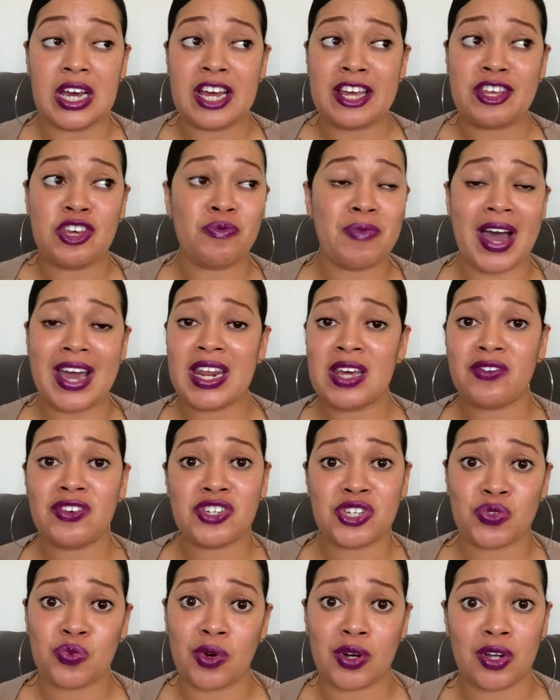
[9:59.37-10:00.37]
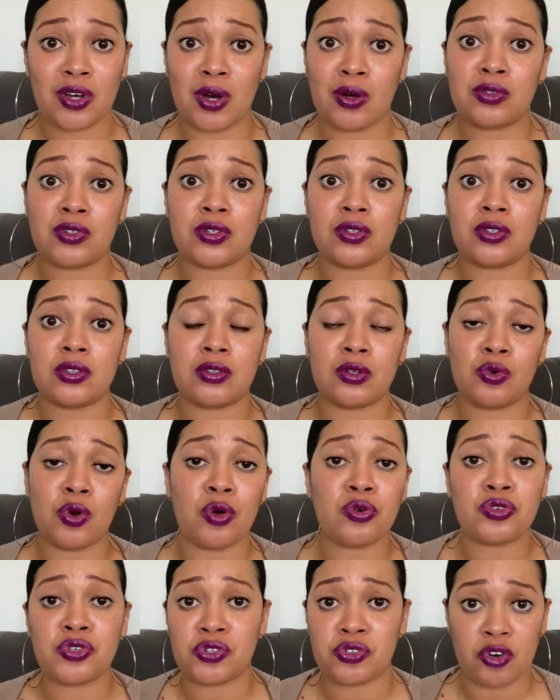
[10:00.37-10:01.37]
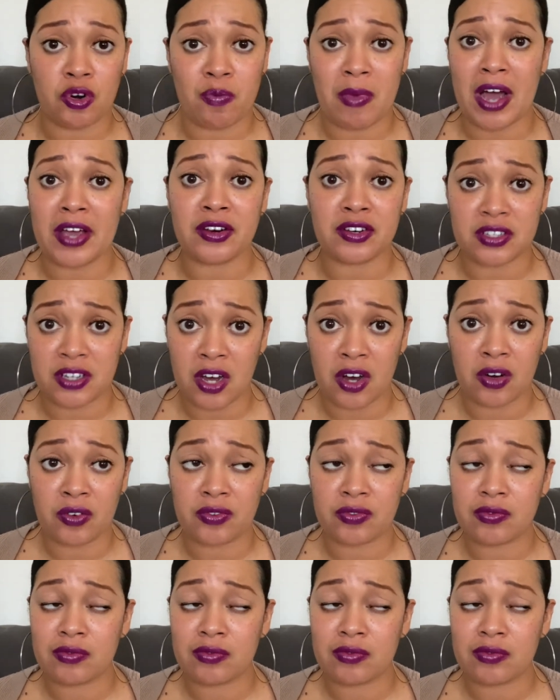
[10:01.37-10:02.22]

You might even just want to go to the grocery store by yourself.